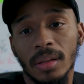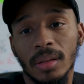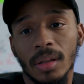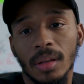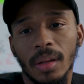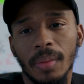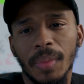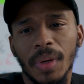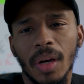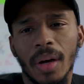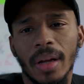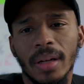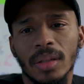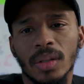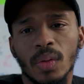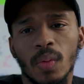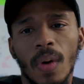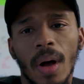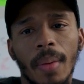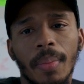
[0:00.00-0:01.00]
So let me go ahead and
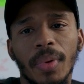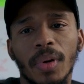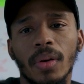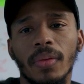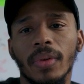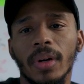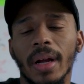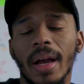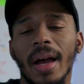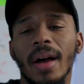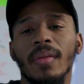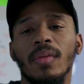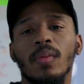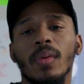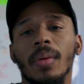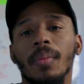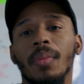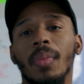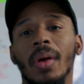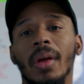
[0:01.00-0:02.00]
swap it over to
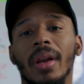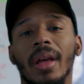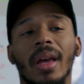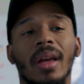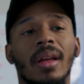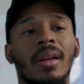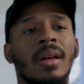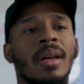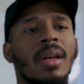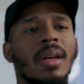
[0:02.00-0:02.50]
f1.8,